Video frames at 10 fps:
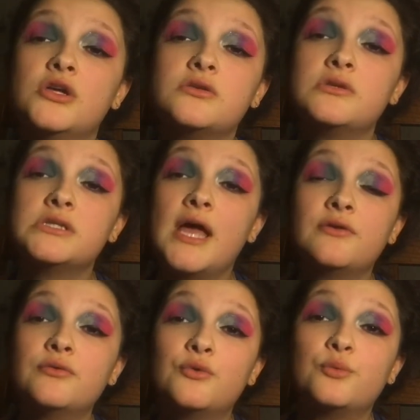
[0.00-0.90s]
So it's, I
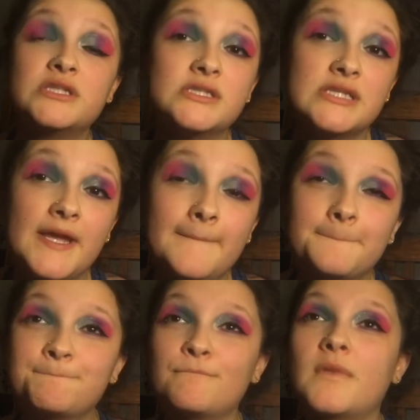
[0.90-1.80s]
don't know what to say,
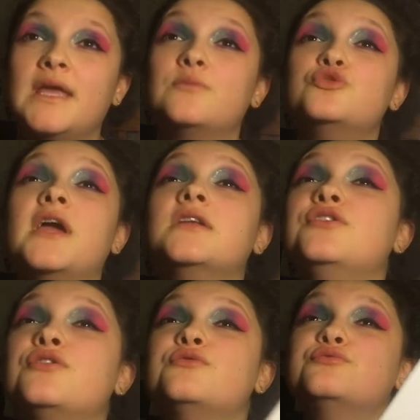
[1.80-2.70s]
and I'm trying to,
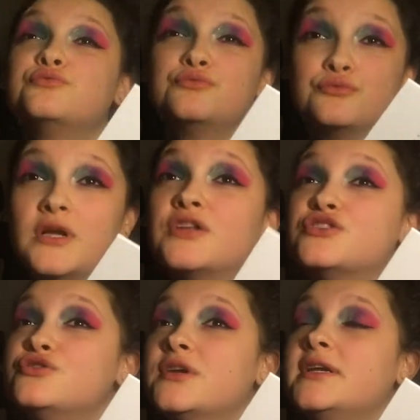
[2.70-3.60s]
you know,
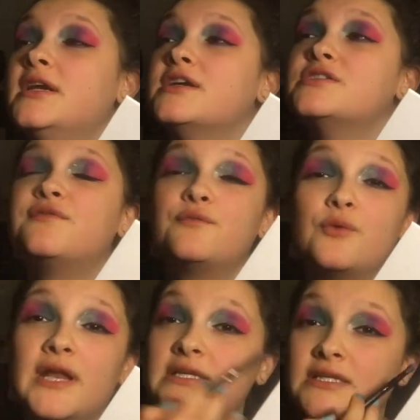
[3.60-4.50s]
concentrate, because
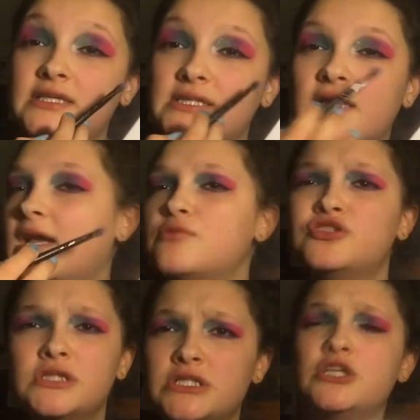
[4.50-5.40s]
when I did this, I, like, I was
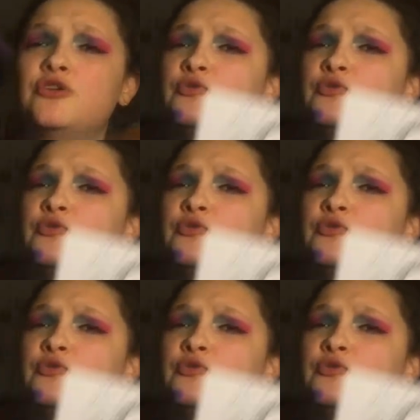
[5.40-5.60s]
just listening to